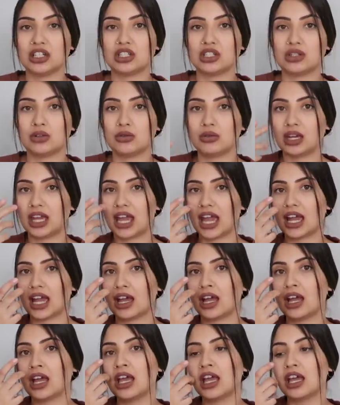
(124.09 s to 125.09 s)
to
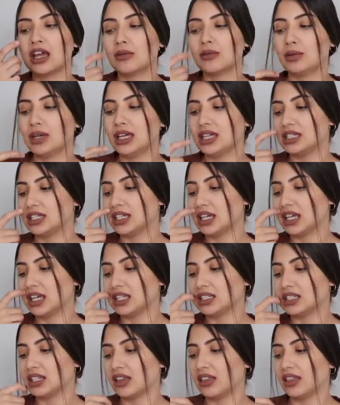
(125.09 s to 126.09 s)
get
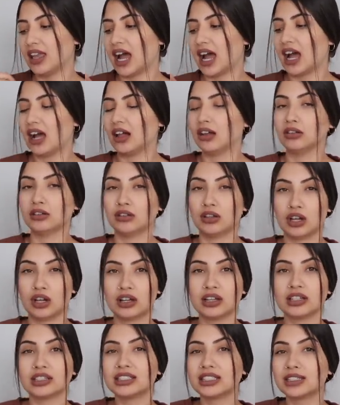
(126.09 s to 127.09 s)
pieces that
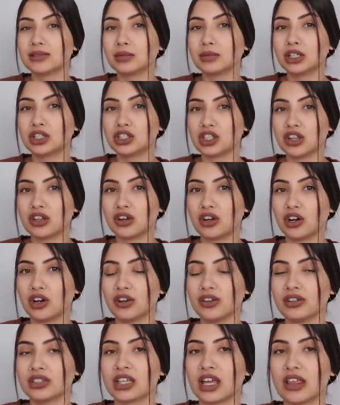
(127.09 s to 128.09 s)
look similar to the
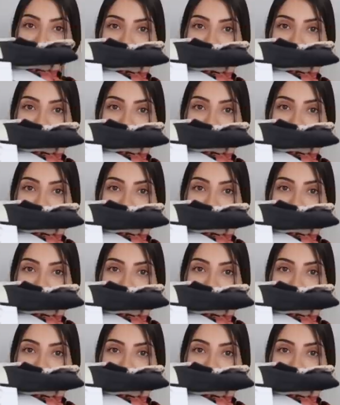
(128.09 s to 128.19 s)
girls.